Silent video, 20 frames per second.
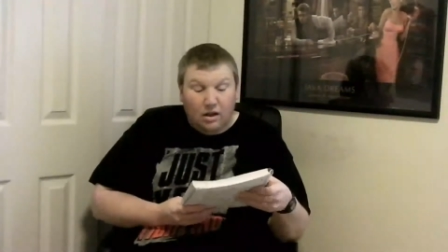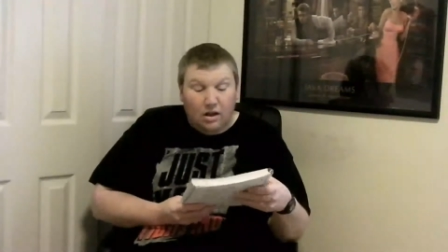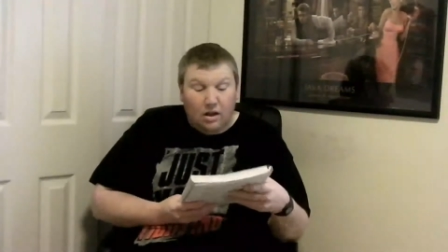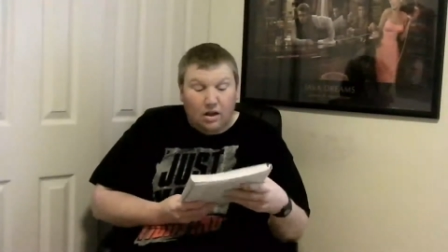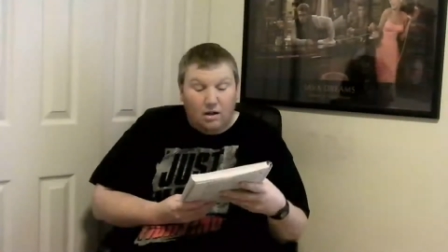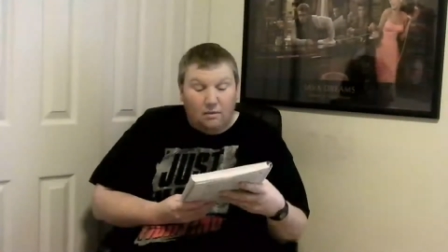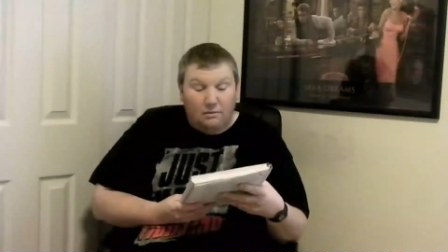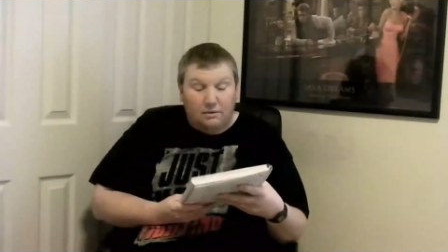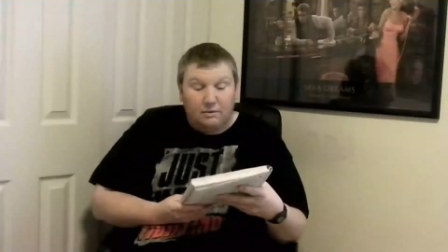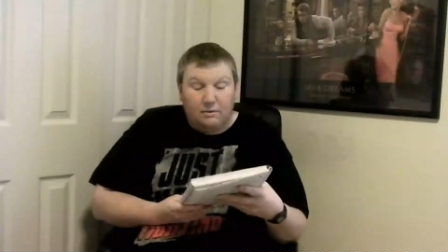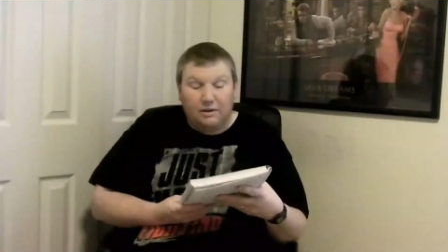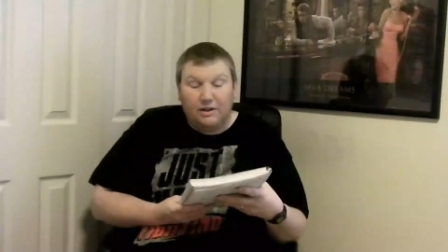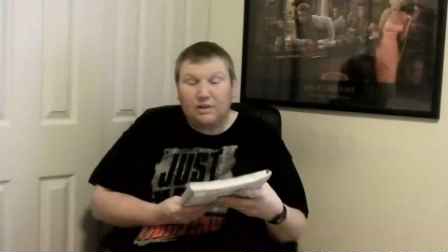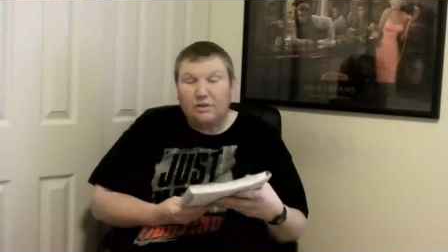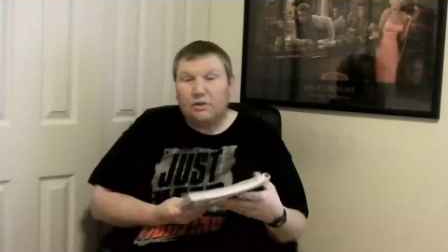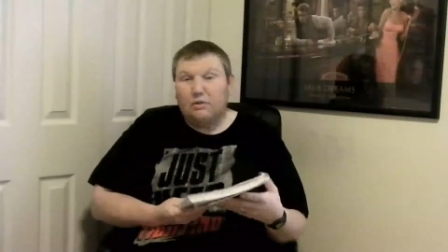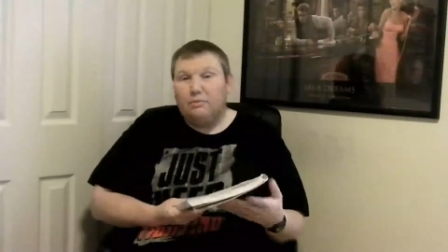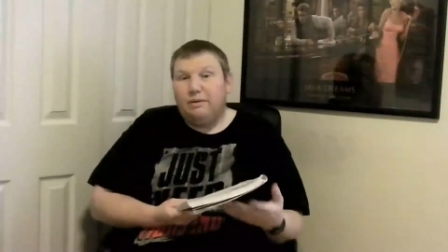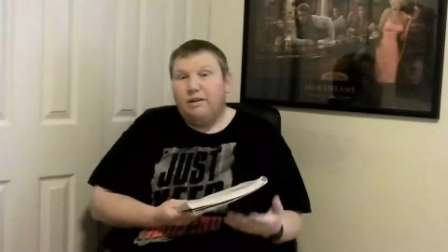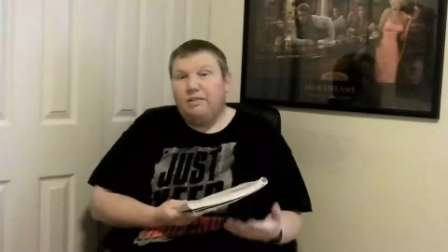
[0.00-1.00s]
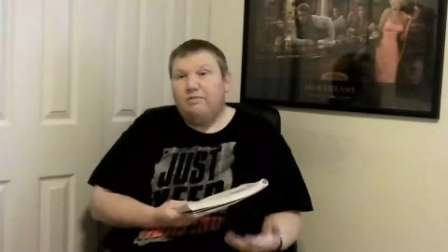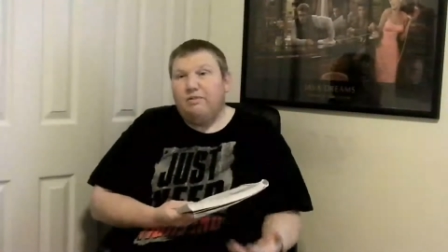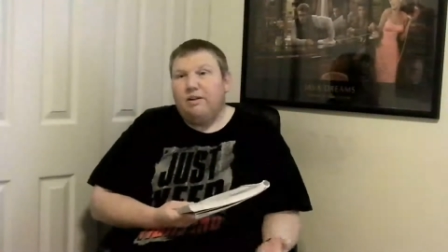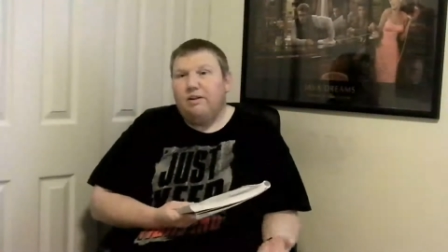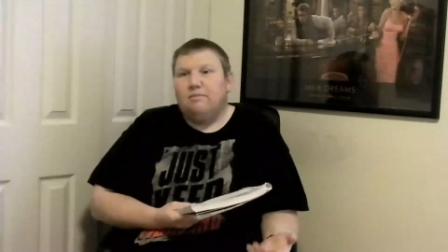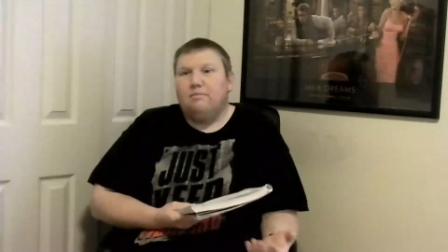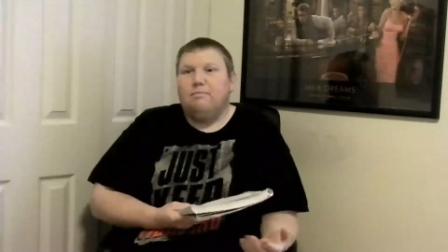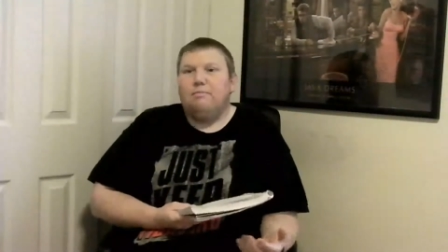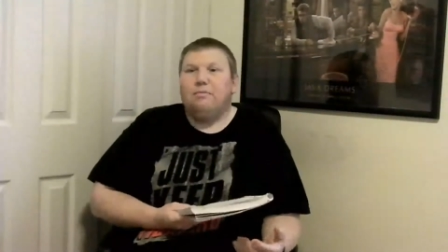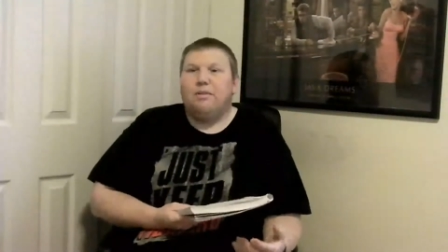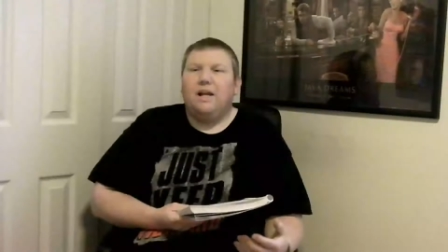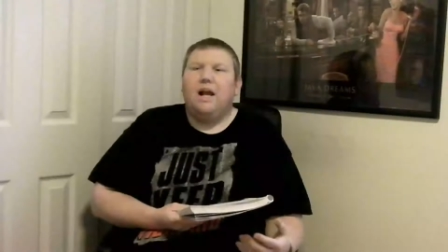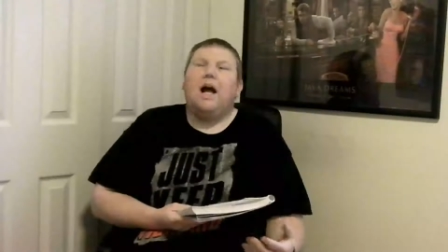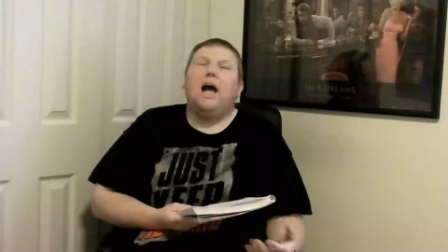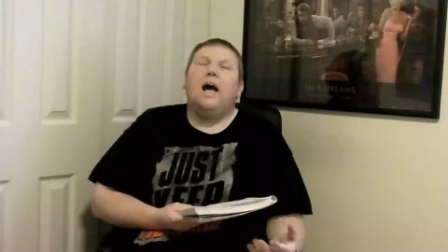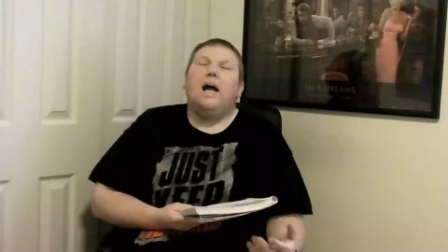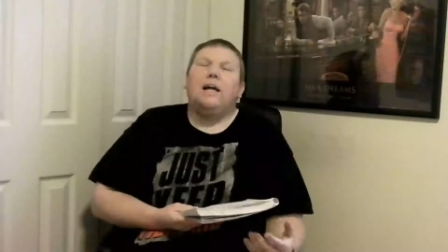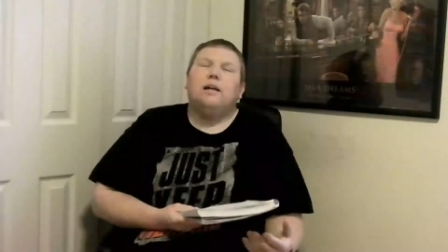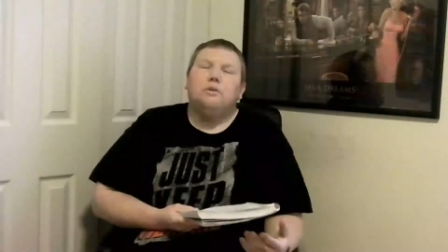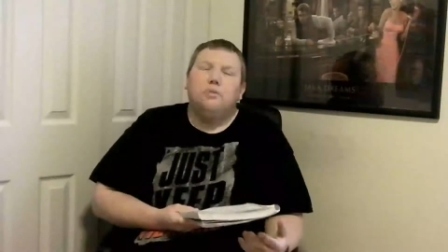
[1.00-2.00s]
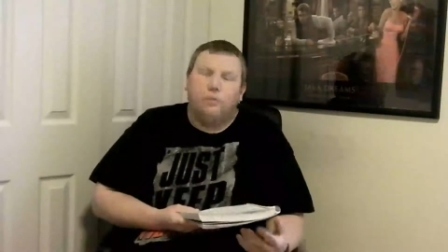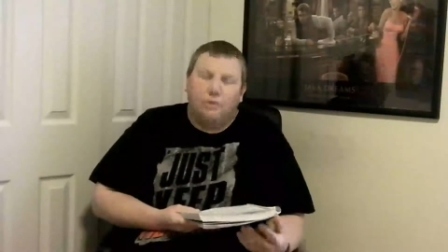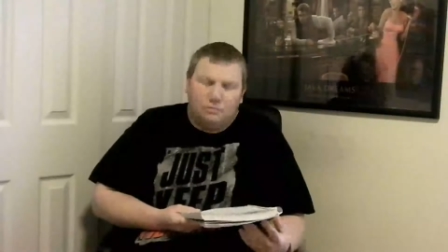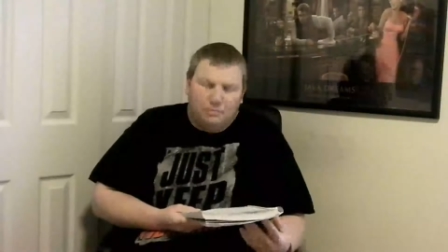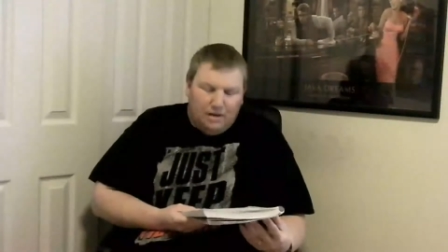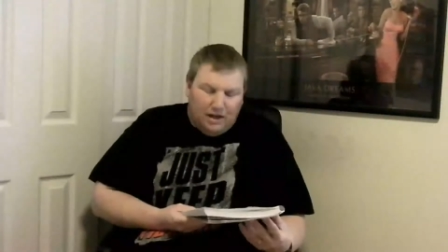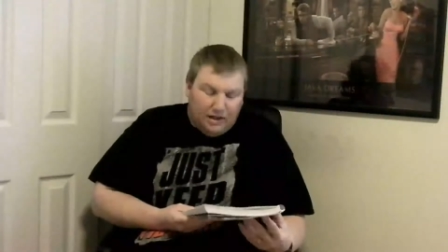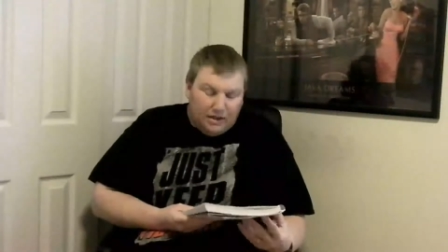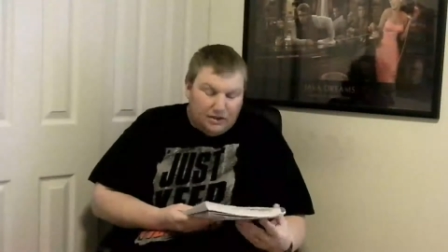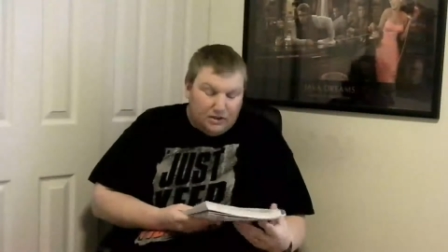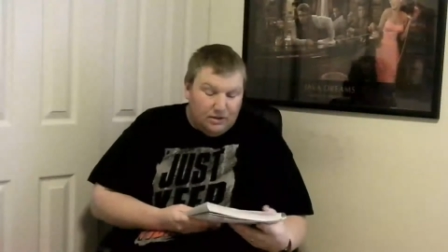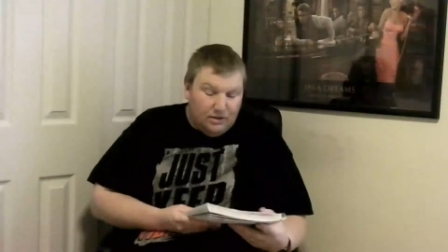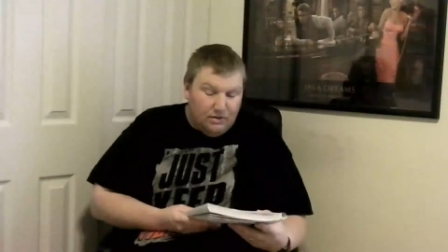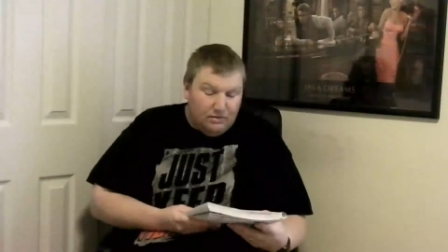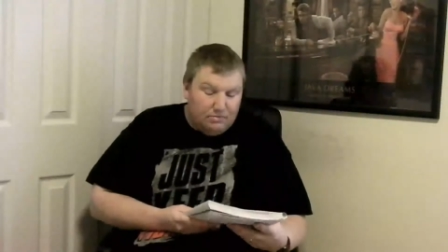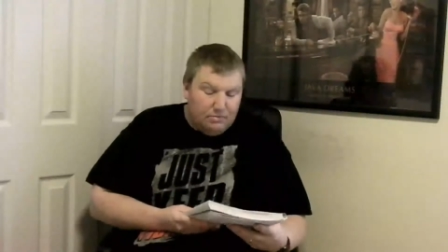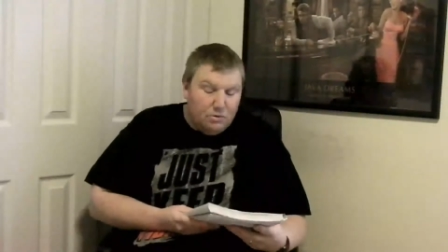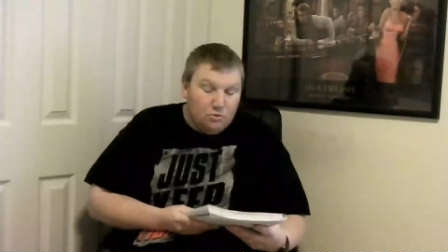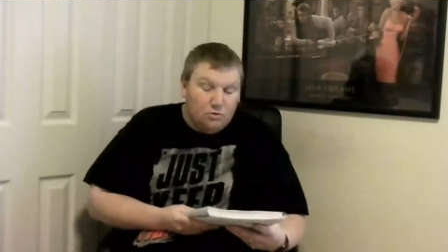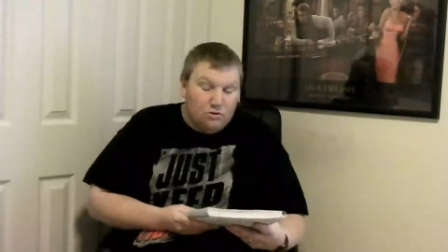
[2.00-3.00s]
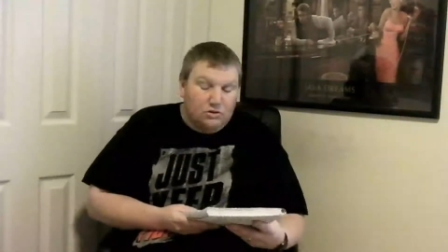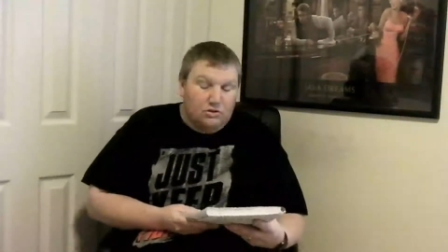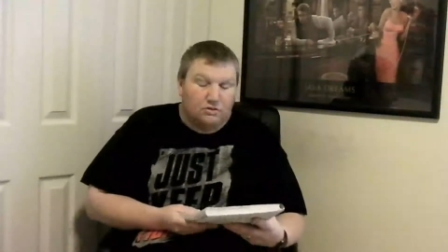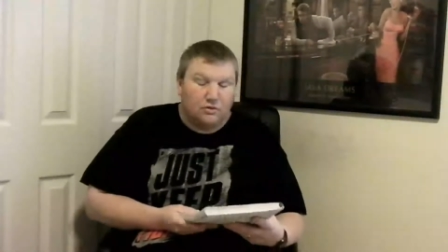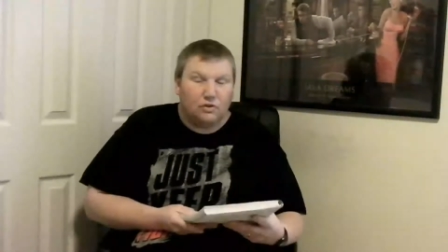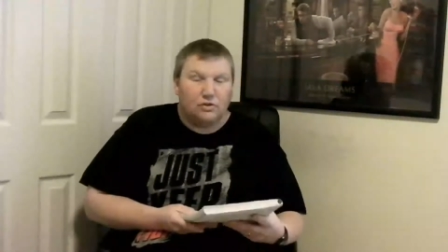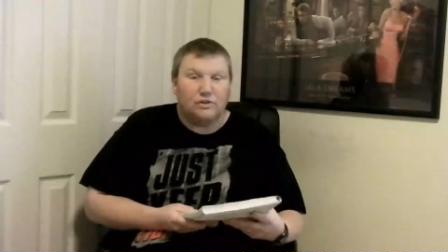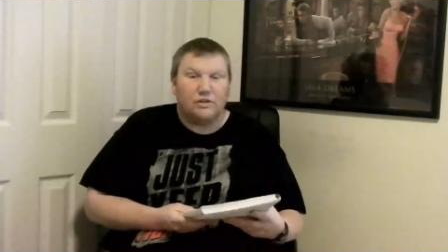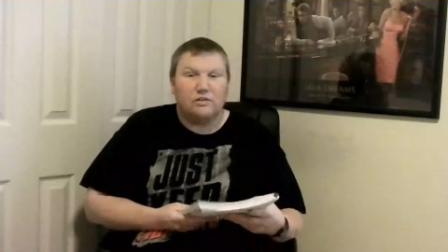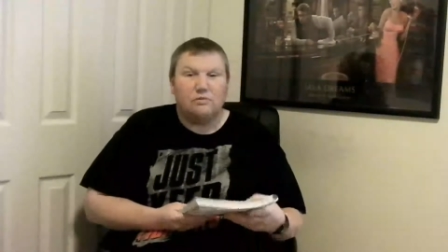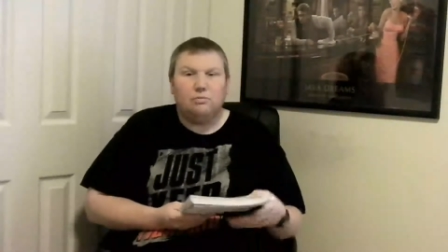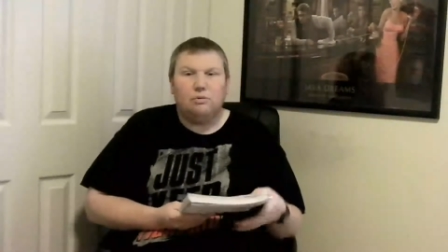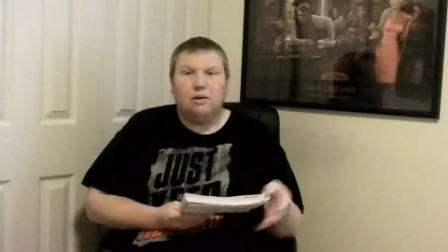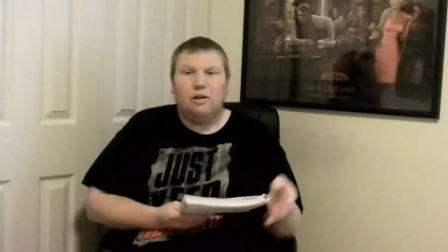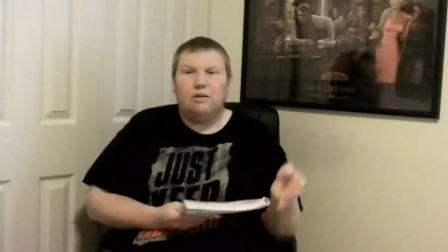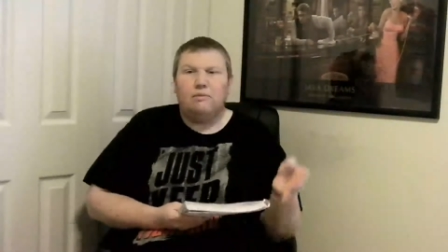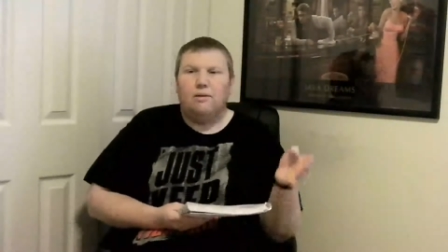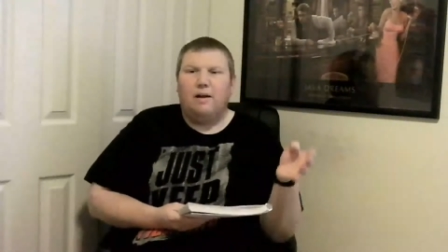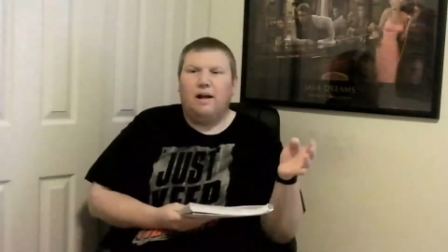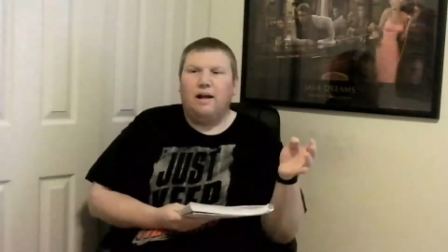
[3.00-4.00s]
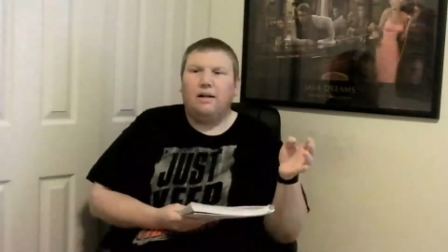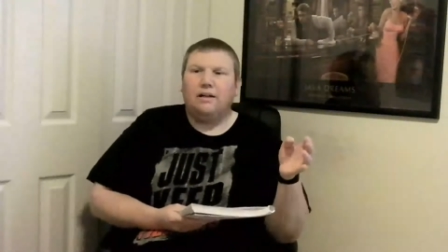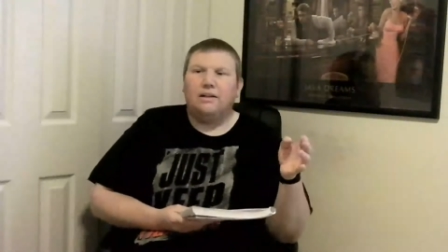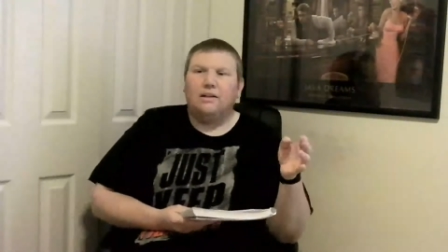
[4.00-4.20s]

Then we get to our main event, the I Quit match. Moose versus WIllie Mack.